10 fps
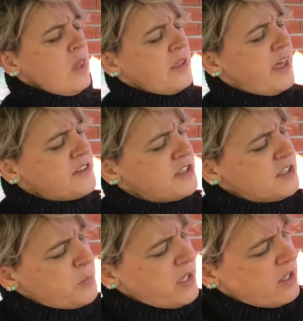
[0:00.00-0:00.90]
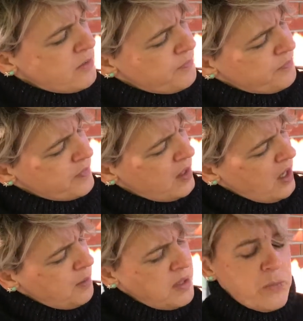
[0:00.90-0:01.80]
That's his plan.
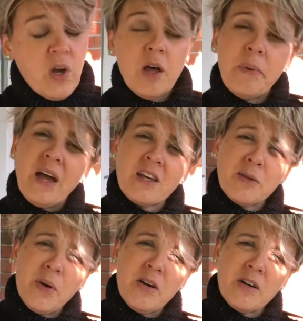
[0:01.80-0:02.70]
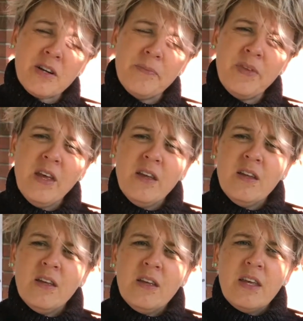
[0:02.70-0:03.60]
Meanwhile, back at the park,
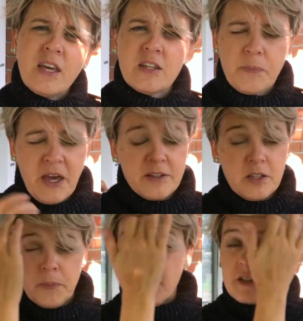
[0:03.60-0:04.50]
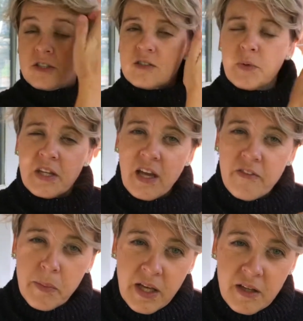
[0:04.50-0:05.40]
he gets back to the park just when
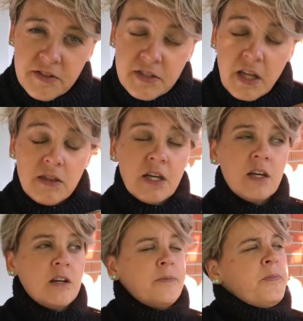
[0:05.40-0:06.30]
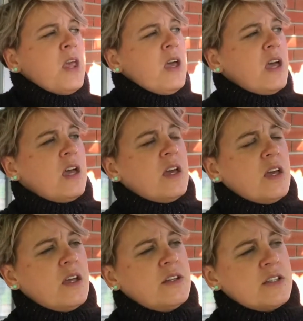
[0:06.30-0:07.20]
everybody else is getting there,
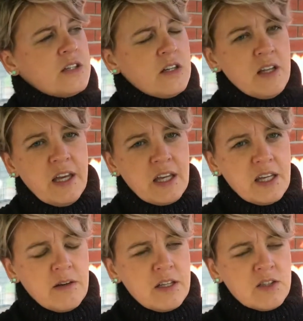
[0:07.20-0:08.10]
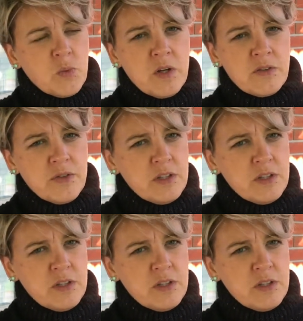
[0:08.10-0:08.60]
and they're all hanging out. It's wonderful.